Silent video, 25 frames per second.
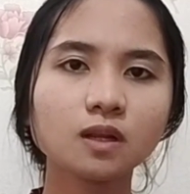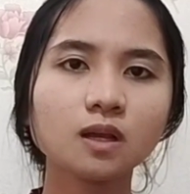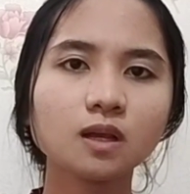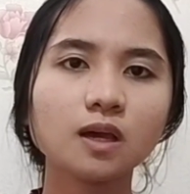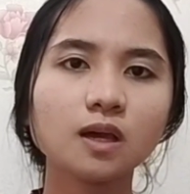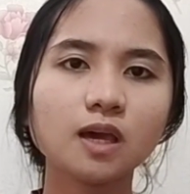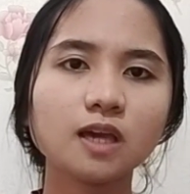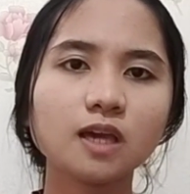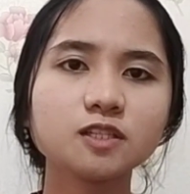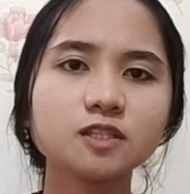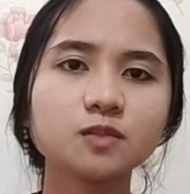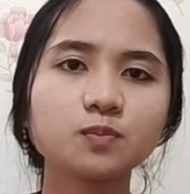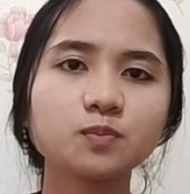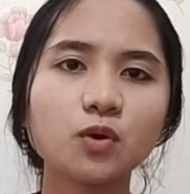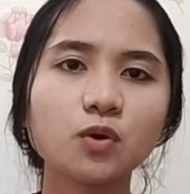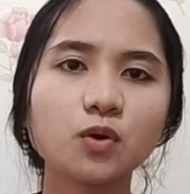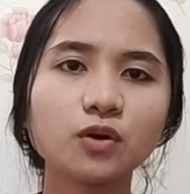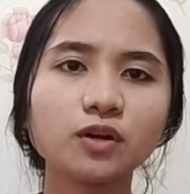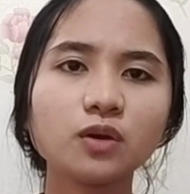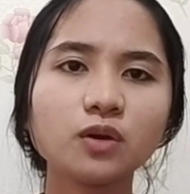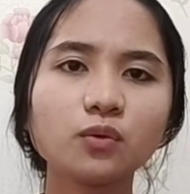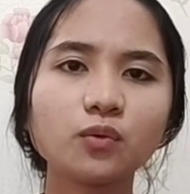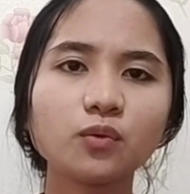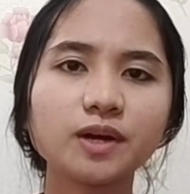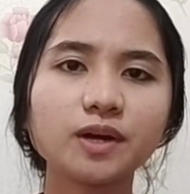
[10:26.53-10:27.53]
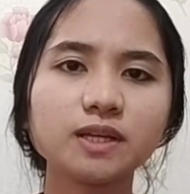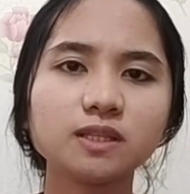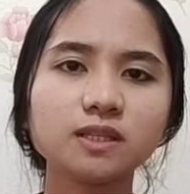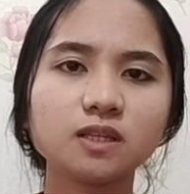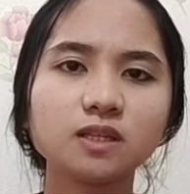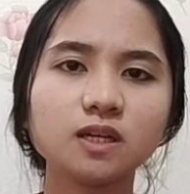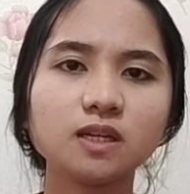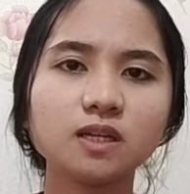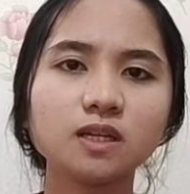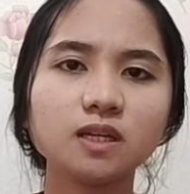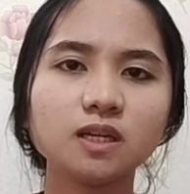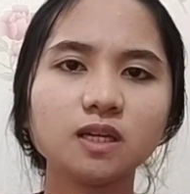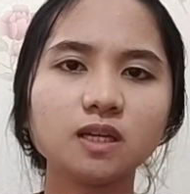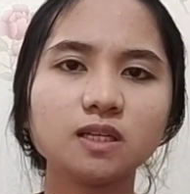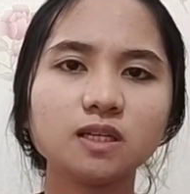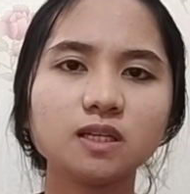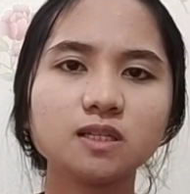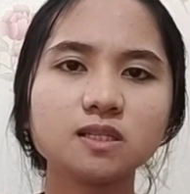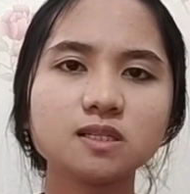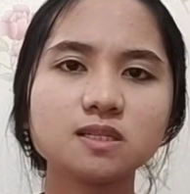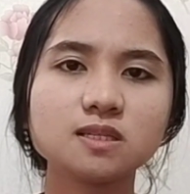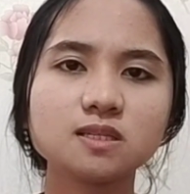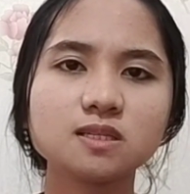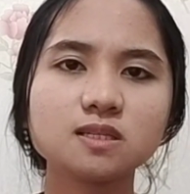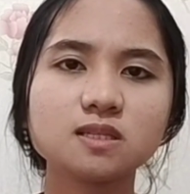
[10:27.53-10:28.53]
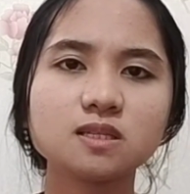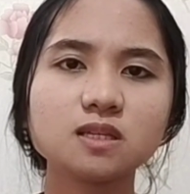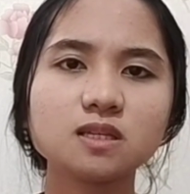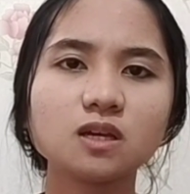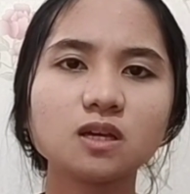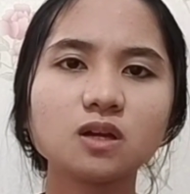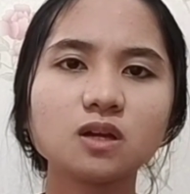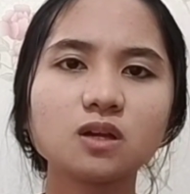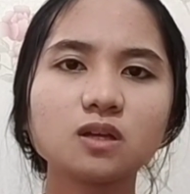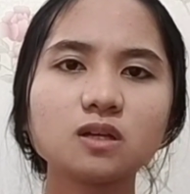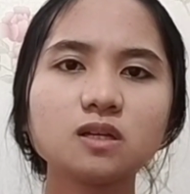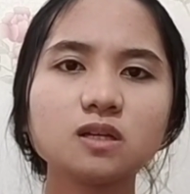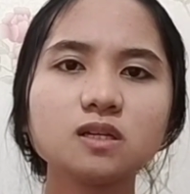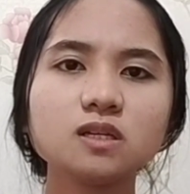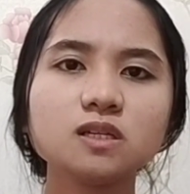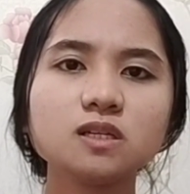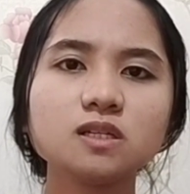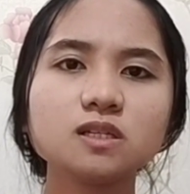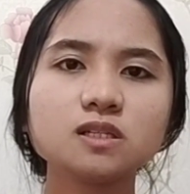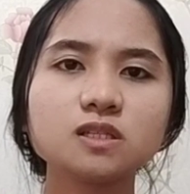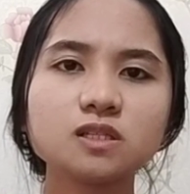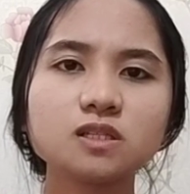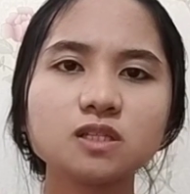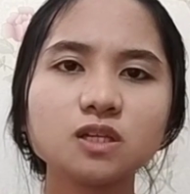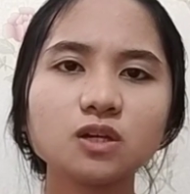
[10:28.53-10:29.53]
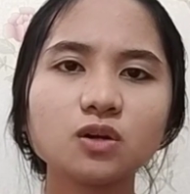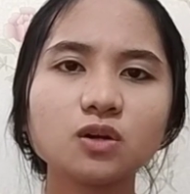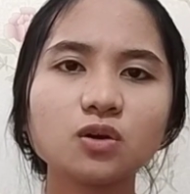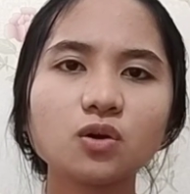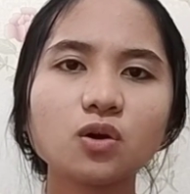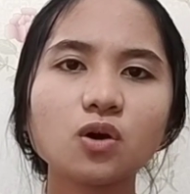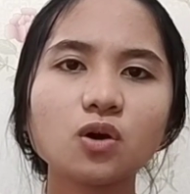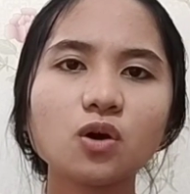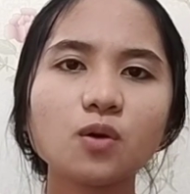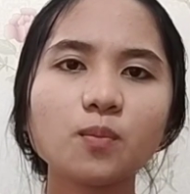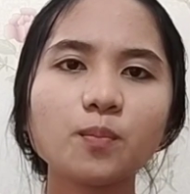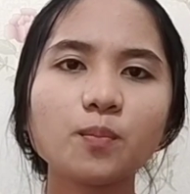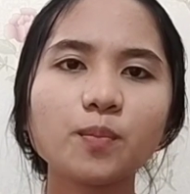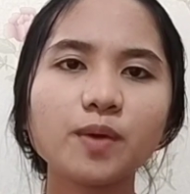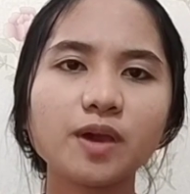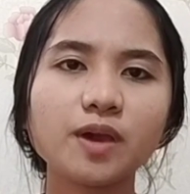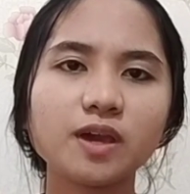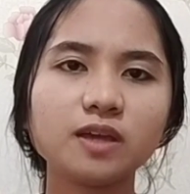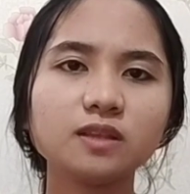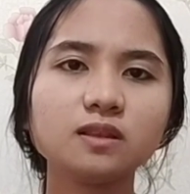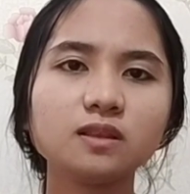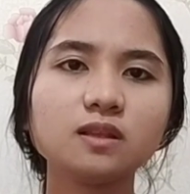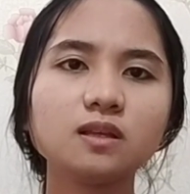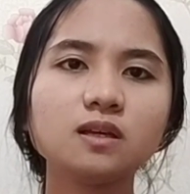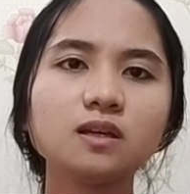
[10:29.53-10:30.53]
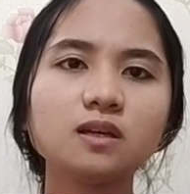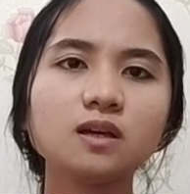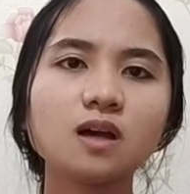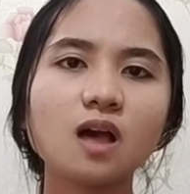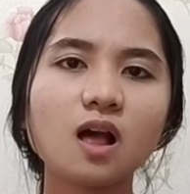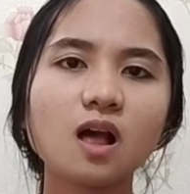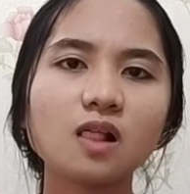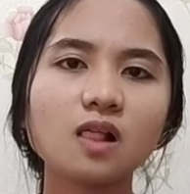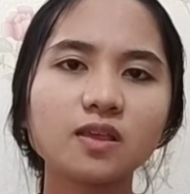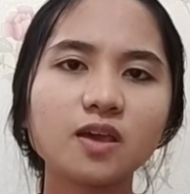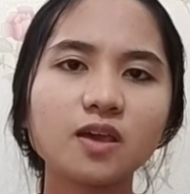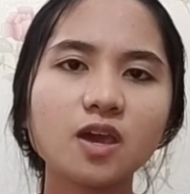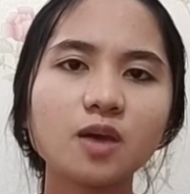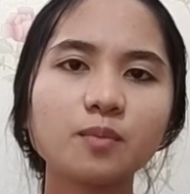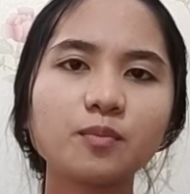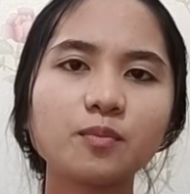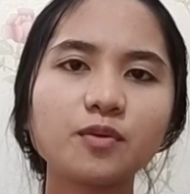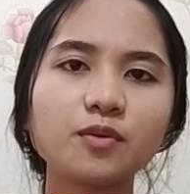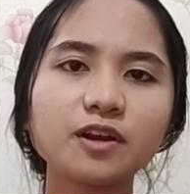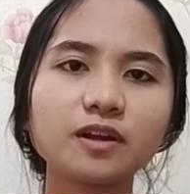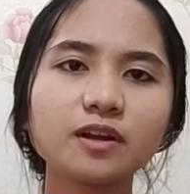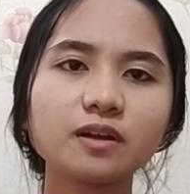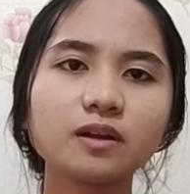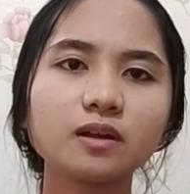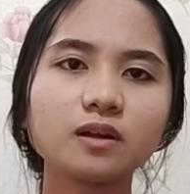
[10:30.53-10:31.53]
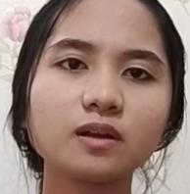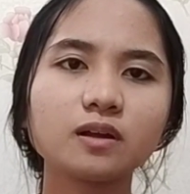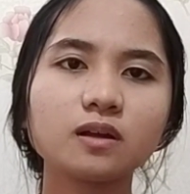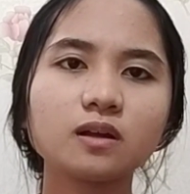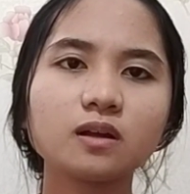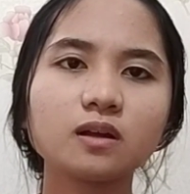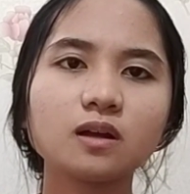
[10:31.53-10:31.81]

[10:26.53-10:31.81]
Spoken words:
Exponent written in syncopate algebraic